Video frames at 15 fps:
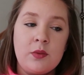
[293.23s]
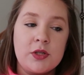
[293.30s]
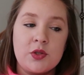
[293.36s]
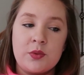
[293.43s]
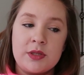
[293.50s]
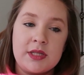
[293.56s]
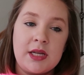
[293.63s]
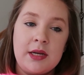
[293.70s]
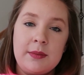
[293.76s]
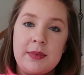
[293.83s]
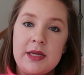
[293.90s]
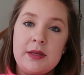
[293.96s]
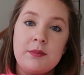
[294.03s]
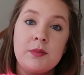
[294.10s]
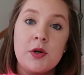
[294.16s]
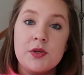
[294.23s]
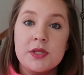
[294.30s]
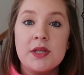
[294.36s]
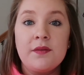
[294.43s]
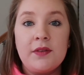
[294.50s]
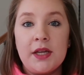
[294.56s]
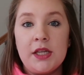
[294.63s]
which one's going to be
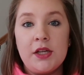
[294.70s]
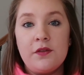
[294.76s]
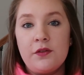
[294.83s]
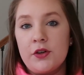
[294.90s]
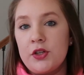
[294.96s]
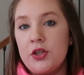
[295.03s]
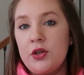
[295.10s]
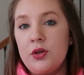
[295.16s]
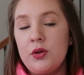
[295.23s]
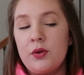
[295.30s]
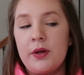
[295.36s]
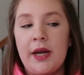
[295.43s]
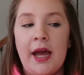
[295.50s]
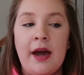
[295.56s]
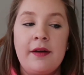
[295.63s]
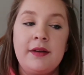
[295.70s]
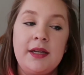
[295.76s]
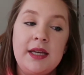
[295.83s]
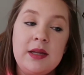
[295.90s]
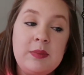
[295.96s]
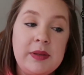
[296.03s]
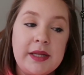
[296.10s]
most convenient for you, and how to
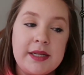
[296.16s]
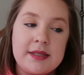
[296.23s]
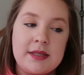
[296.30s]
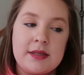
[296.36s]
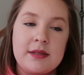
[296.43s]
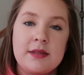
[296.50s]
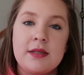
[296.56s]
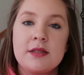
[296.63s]
get places.